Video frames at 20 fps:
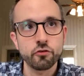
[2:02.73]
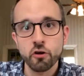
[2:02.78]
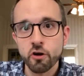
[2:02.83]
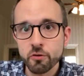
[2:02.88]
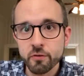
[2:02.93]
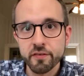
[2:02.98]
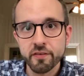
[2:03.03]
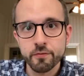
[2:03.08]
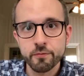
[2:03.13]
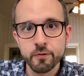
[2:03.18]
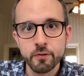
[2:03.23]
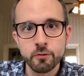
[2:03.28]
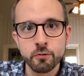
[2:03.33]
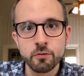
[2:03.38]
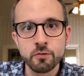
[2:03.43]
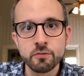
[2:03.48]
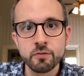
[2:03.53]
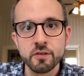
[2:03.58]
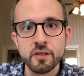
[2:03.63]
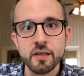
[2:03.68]

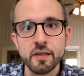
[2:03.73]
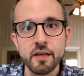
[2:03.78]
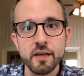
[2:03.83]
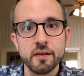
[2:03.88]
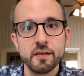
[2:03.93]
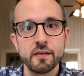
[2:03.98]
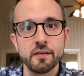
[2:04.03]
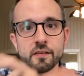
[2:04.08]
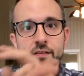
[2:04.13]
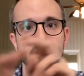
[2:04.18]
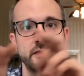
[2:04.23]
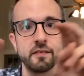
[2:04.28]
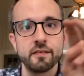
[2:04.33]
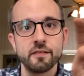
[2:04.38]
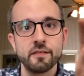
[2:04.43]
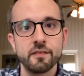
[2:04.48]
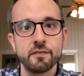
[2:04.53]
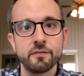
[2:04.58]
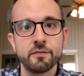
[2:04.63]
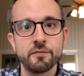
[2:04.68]
Charlottesville
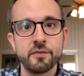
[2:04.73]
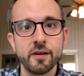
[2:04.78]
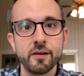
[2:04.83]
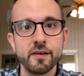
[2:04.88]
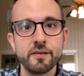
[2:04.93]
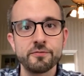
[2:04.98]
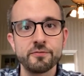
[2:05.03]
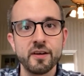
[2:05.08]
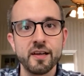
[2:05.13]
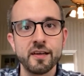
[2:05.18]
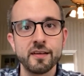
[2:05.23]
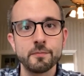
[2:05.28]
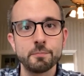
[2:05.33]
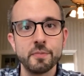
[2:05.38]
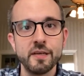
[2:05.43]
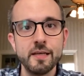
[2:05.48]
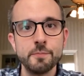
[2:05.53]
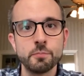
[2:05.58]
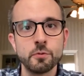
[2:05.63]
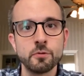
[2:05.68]
very
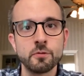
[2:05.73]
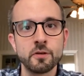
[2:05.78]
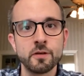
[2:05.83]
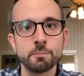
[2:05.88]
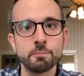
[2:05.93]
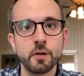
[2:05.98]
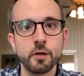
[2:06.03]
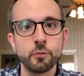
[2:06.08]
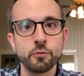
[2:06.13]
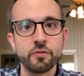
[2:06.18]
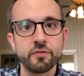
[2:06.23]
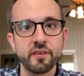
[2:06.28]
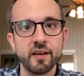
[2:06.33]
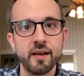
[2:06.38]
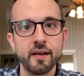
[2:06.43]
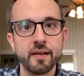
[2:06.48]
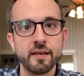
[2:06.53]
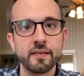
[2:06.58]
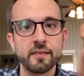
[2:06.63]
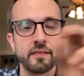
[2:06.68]
fine people on both
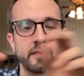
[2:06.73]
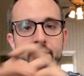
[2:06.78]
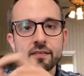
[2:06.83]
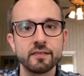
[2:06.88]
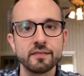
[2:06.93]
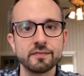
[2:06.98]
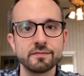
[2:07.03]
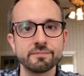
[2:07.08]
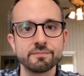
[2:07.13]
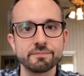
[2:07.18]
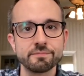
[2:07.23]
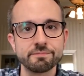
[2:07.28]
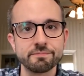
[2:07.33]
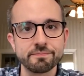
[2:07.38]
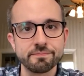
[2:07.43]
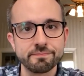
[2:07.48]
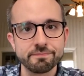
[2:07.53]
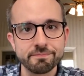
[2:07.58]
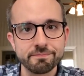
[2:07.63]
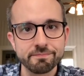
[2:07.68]
sides
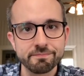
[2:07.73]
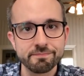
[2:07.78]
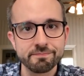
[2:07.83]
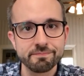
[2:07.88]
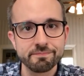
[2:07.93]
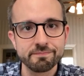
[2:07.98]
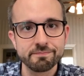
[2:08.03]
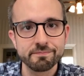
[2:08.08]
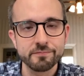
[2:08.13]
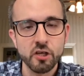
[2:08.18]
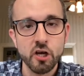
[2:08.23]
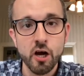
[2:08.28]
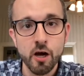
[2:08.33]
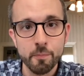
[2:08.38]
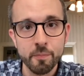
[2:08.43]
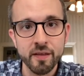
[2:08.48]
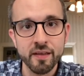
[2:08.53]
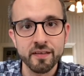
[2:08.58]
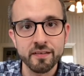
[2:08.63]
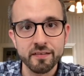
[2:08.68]

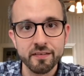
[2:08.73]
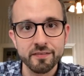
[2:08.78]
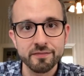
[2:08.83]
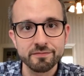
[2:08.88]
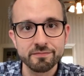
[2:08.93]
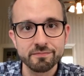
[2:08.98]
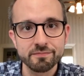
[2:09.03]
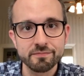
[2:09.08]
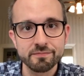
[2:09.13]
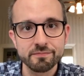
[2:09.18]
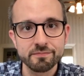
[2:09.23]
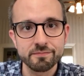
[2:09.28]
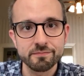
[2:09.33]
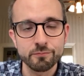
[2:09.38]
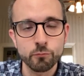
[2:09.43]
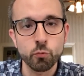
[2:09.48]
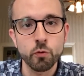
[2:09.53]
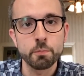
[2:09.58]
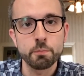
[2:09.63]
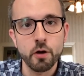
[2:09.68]
comment
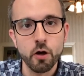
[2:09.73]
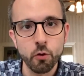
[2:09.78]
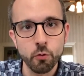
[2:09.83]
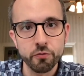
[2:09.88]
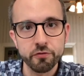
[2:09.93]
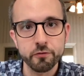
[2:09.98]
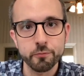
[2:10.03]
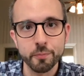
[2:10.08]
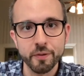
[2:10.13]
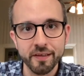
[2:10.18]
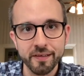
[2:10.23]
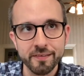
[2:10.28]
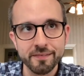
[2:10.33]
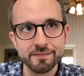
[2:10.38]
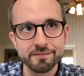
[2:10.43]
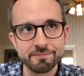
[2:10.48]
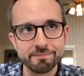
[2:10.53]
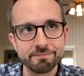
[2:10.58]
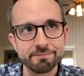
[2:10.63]
repulsed me.